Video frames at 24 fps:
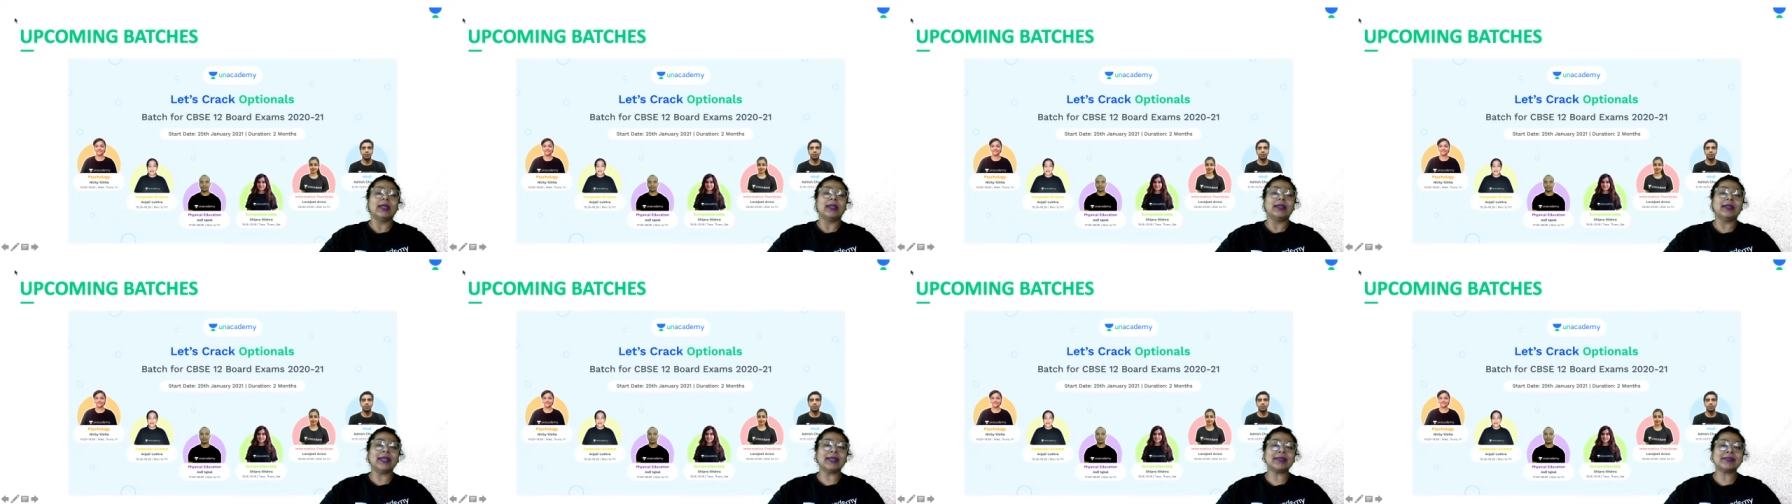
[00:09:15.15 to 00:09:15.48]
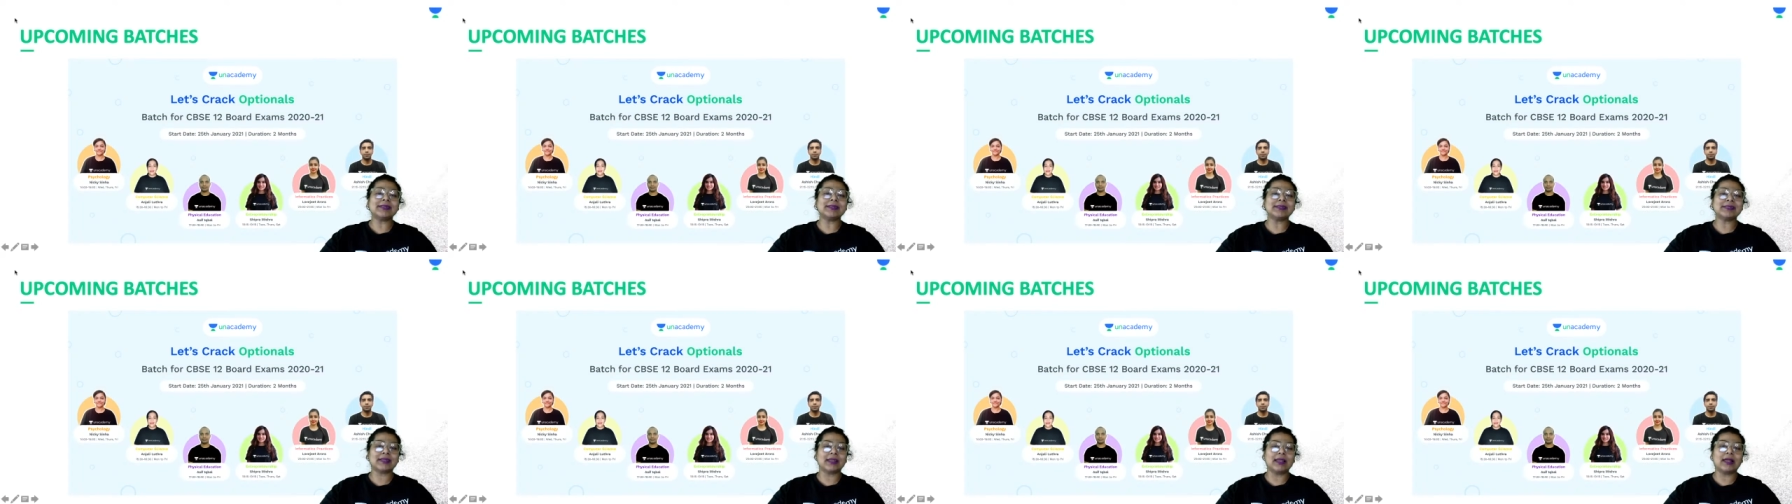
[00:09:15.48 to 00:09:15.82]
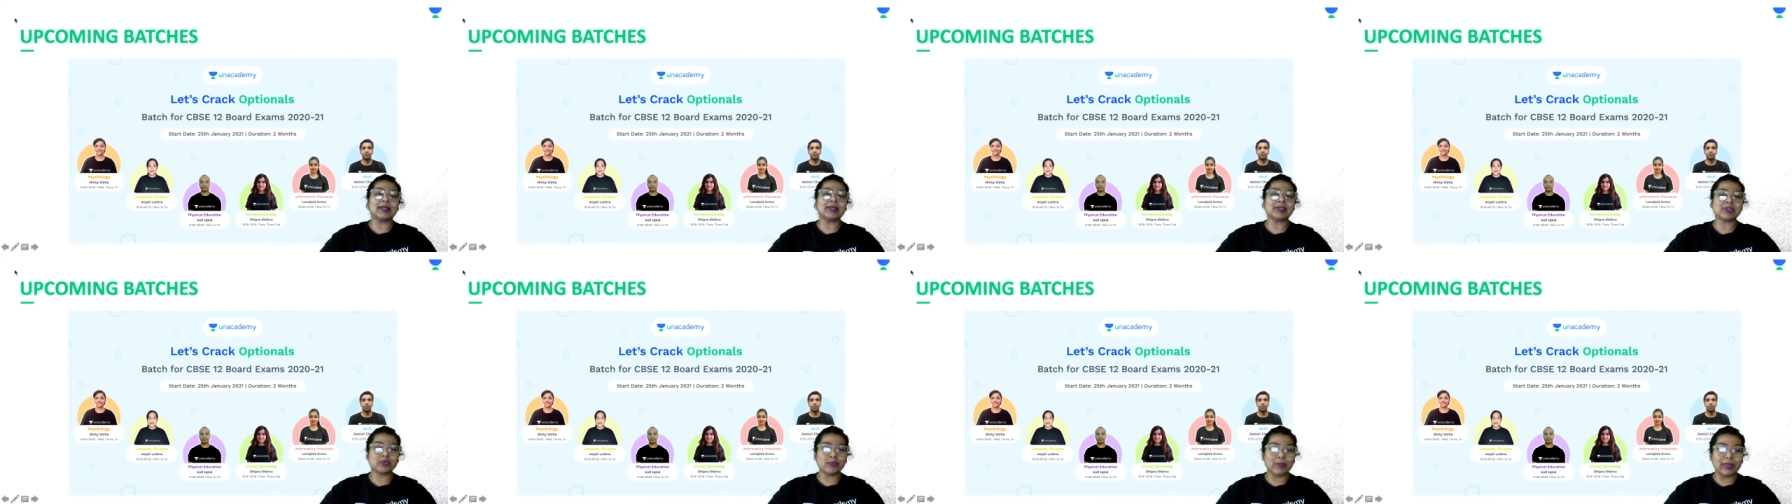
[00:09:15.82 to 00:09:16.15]
Next is
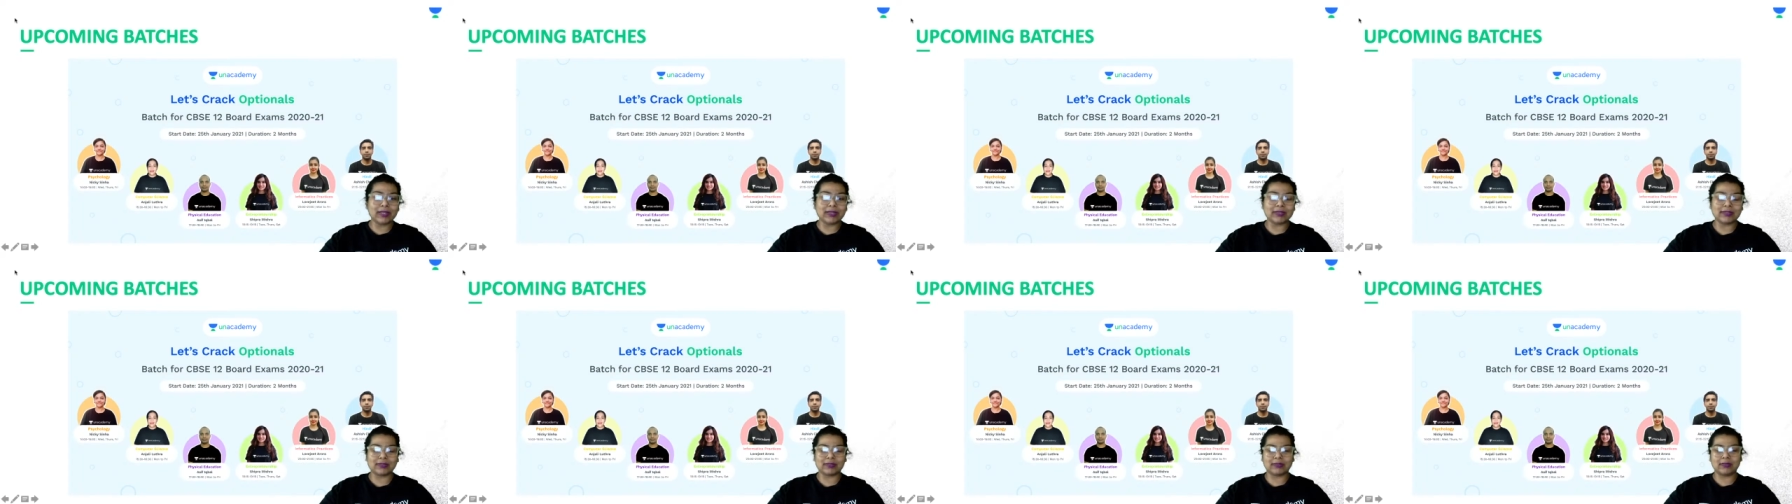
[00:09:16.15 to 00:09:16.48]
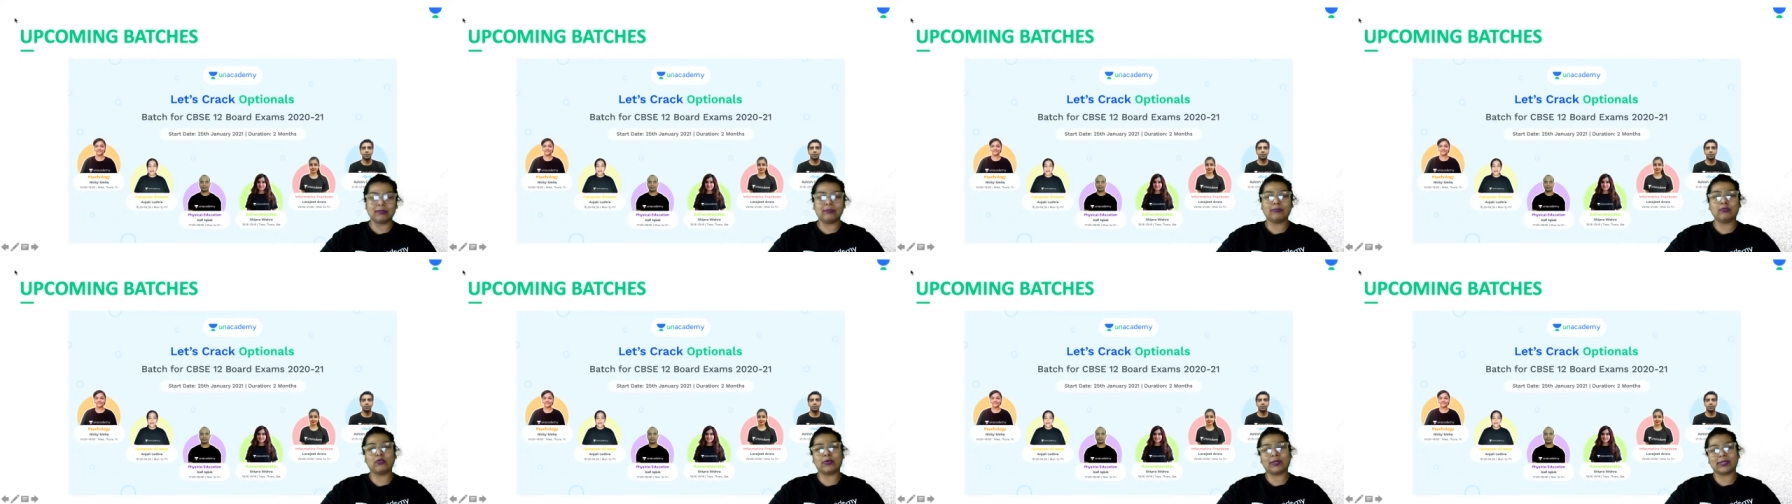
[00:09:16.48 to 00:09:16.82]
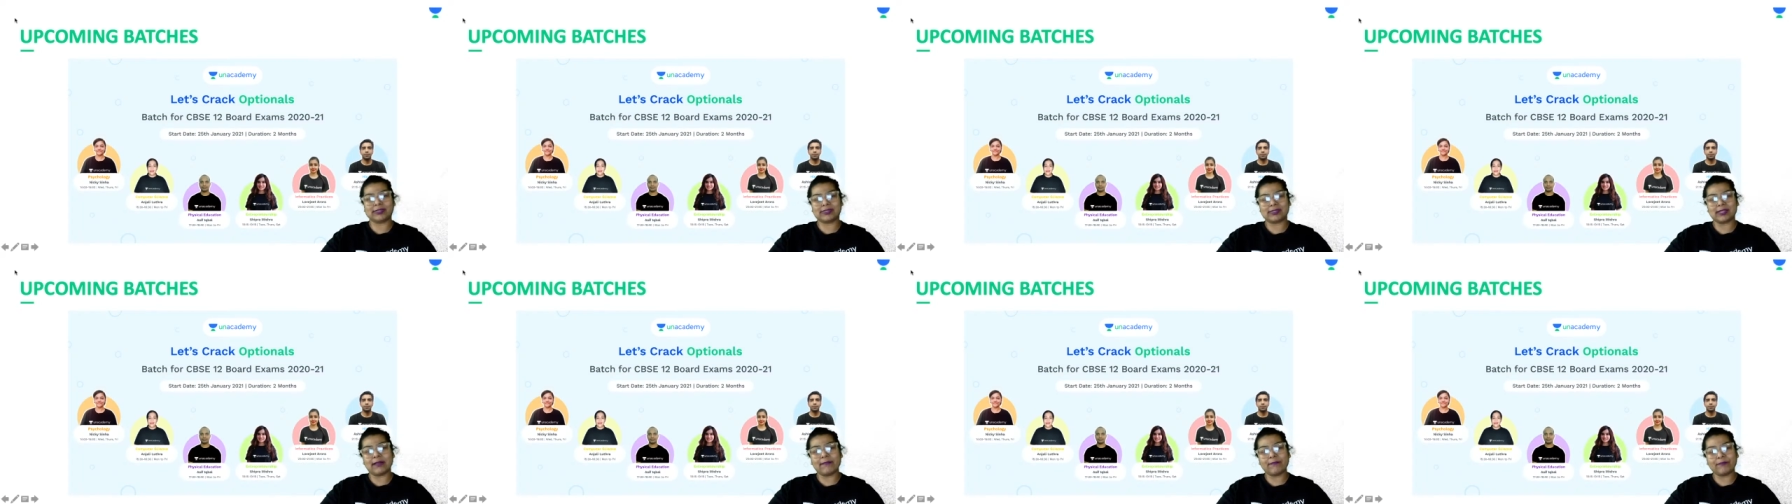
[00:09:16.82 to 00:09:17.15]
class 12th board
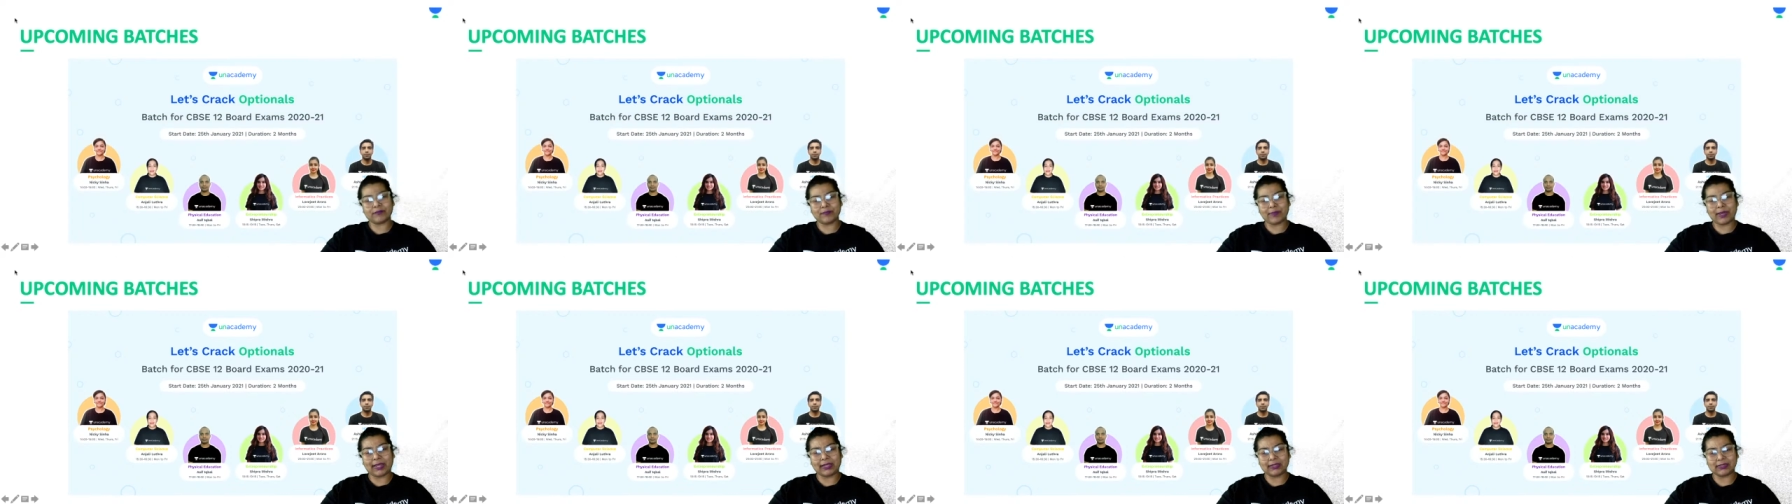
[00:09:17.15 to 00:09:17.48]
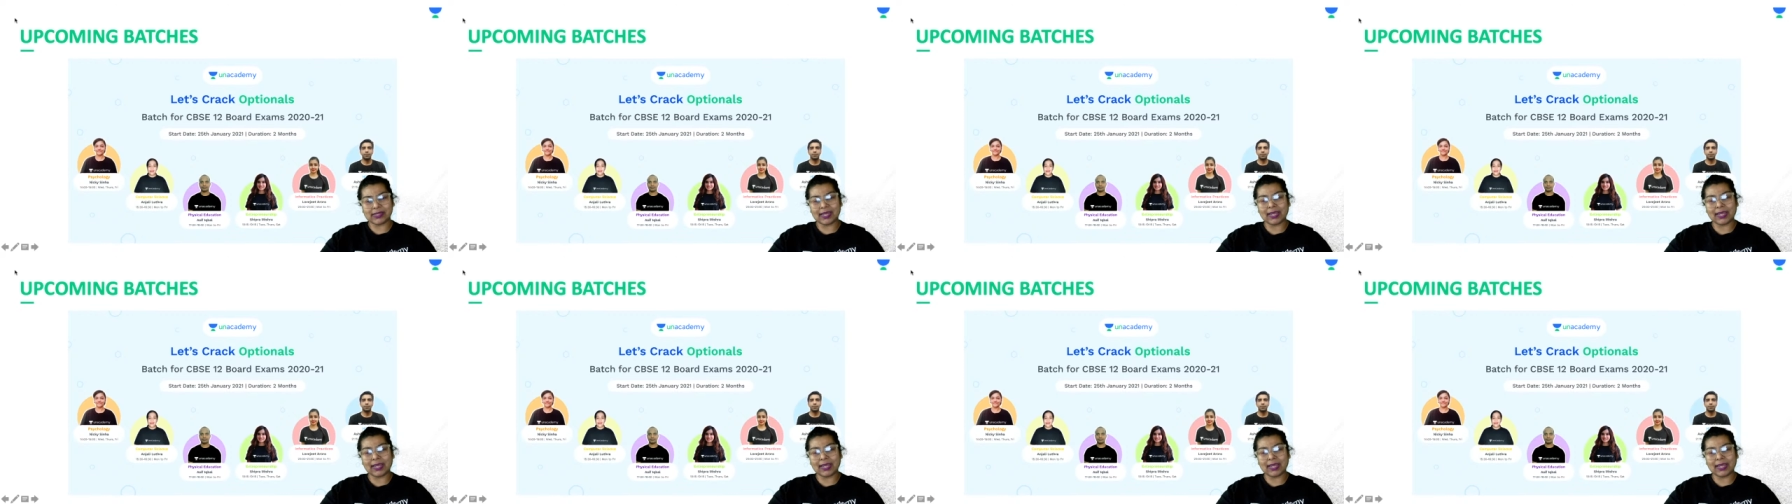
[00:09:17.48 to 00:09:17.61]
exam batch.